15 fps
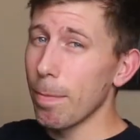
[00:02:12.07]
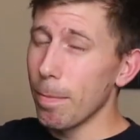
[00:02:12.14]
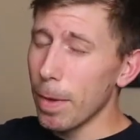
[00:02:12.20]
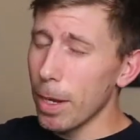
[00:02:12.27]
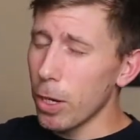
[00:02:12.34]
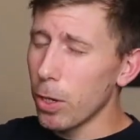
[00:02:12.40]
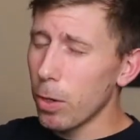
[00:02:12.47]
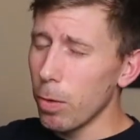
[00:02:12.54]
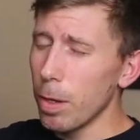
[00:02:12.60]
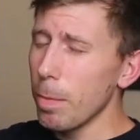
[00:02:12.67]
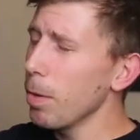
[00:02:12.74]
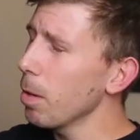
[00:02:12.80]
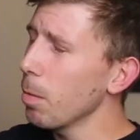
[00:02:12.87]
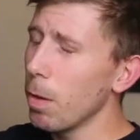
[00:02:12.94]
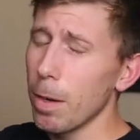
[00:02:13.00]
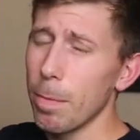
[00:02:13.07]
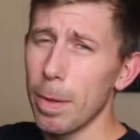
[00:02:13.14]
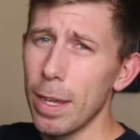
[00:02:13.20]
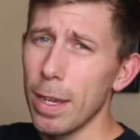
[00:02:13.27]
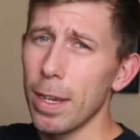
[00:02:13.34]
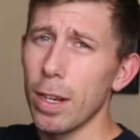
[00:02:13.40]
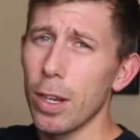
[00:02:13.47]
make sure you put a wide
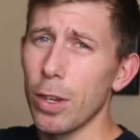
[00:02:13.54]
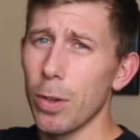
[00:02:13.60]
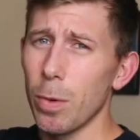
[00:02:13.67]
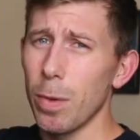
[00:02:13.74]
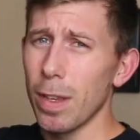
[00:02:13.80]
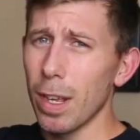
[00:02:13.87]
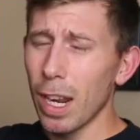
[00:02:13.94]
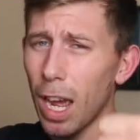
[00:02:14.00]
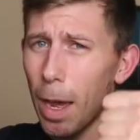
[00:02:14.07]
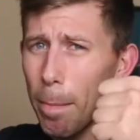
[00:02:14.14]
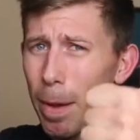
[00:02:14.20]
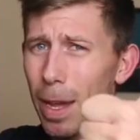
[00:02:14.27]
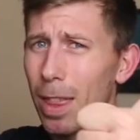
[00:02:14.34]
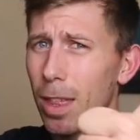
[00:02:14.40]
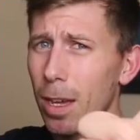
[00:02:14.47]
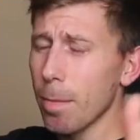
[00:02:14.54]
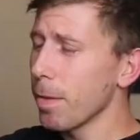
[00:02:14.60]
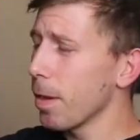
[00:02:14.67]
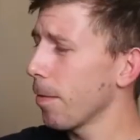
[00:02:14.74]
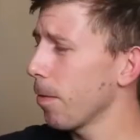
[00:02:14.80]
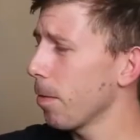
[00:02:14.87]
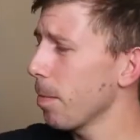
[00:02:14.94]
peak in, because you're always going to get a big thumbs
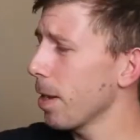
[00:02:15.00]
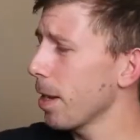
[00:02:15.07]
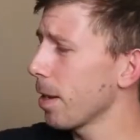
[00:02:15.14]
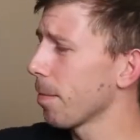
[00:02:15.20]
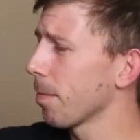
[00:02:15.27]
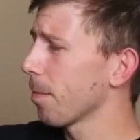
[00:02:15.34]
up from me.